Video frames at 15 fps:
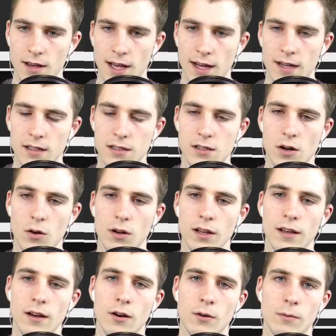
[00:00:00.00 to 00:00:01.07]
And it's
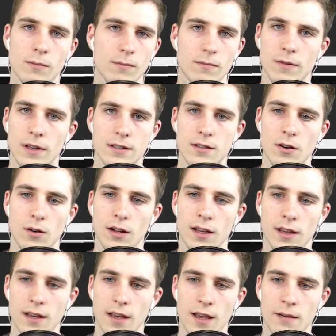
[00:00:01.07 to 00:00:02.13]
totally it's
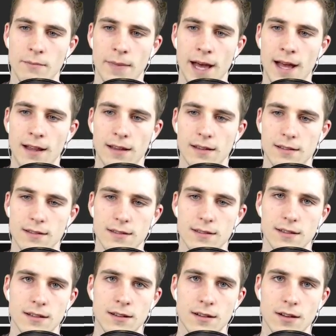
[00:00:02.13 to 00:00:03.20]
totally imbalanced
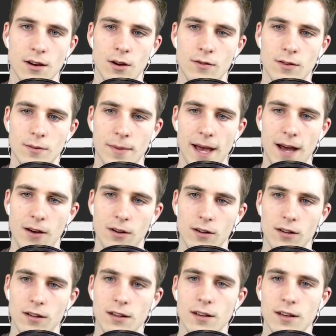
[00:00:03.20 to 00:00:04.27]
and
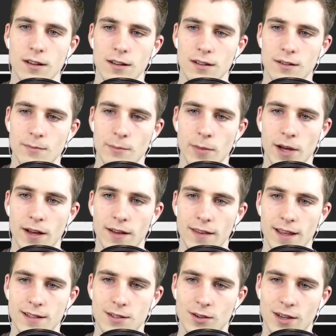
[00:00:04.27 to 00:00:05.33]
overpowered, but
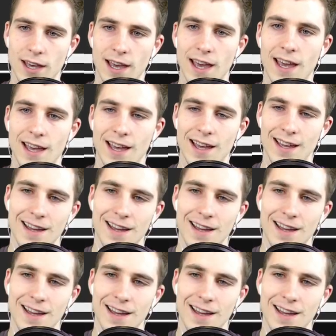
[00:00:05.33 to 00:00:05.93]
that's okay.